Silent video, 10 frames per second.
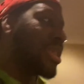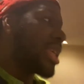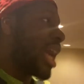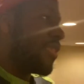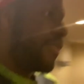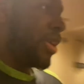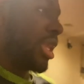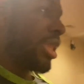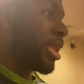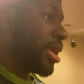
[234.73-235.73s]
kind of
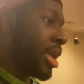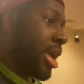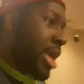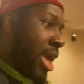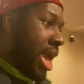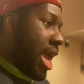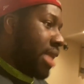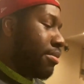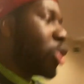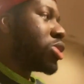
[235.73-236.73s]
feeling it. And
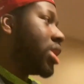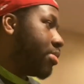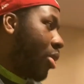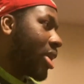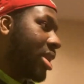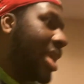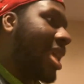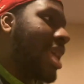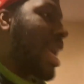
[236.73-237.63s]
most importantly,